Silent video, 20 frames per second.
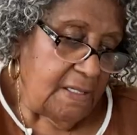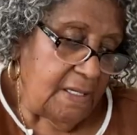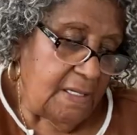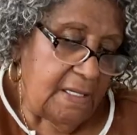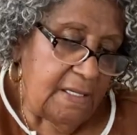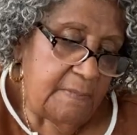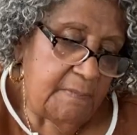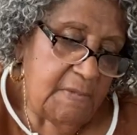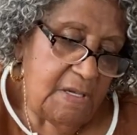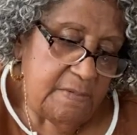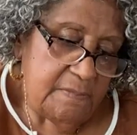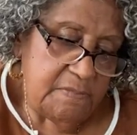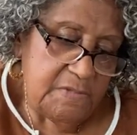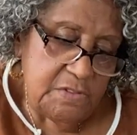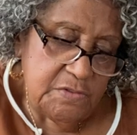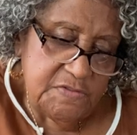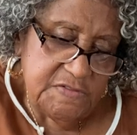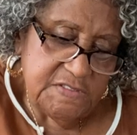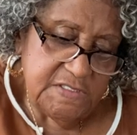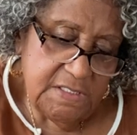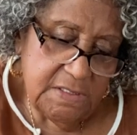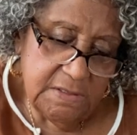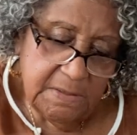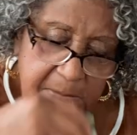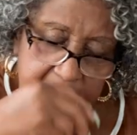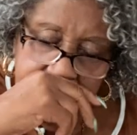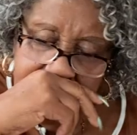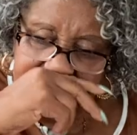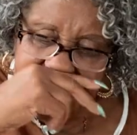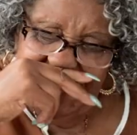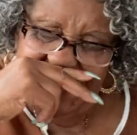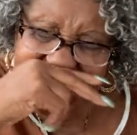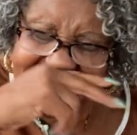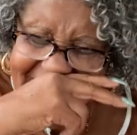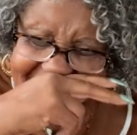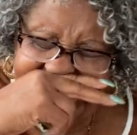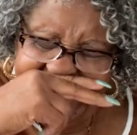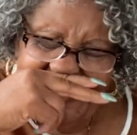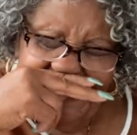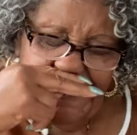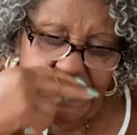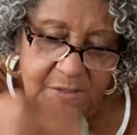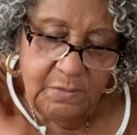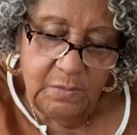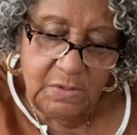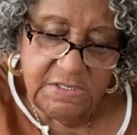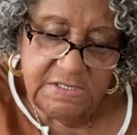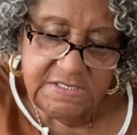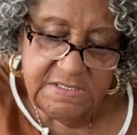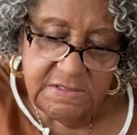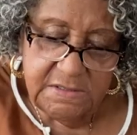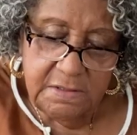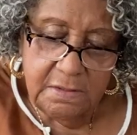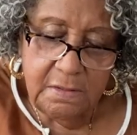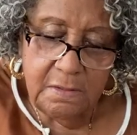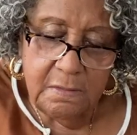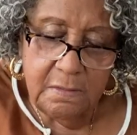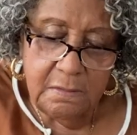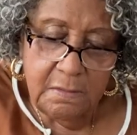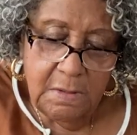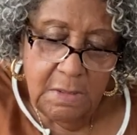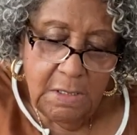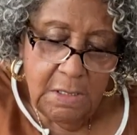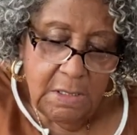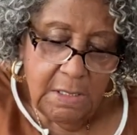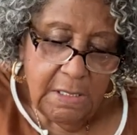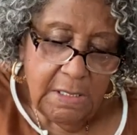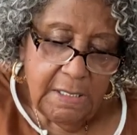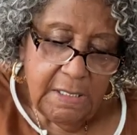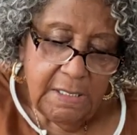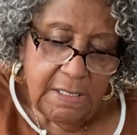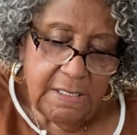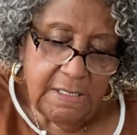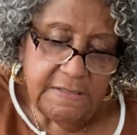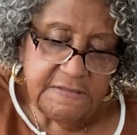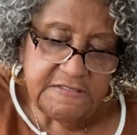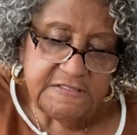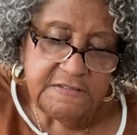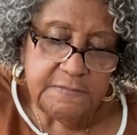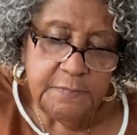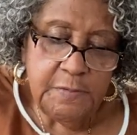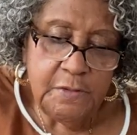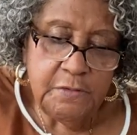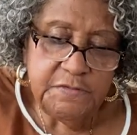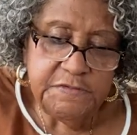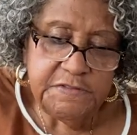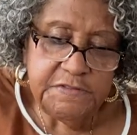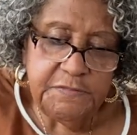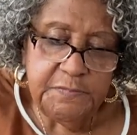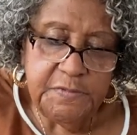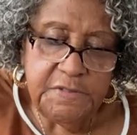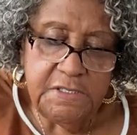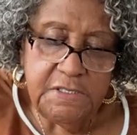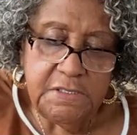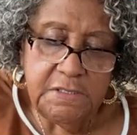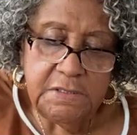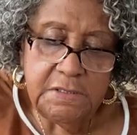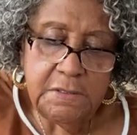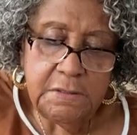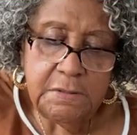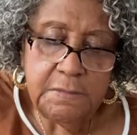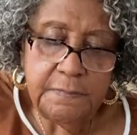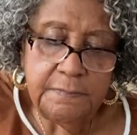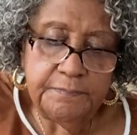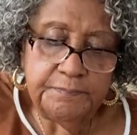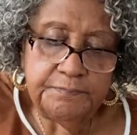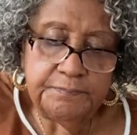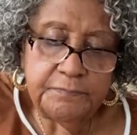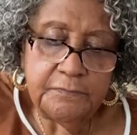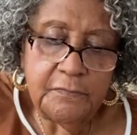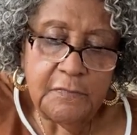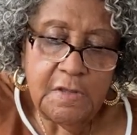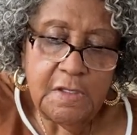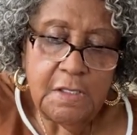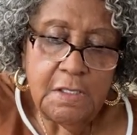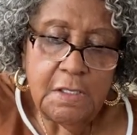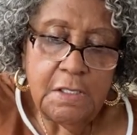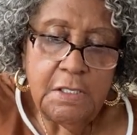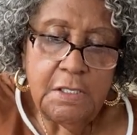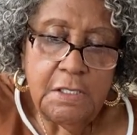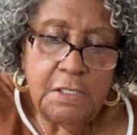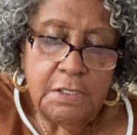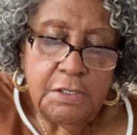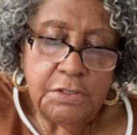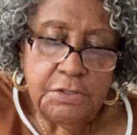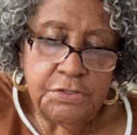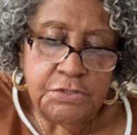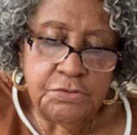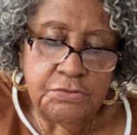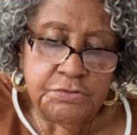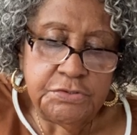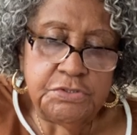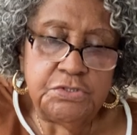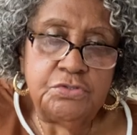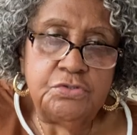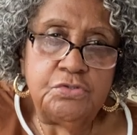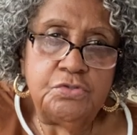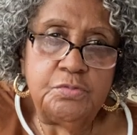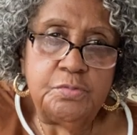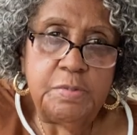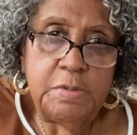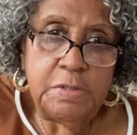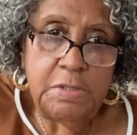And my music, somebody wants to know, is supposed to be YouTube,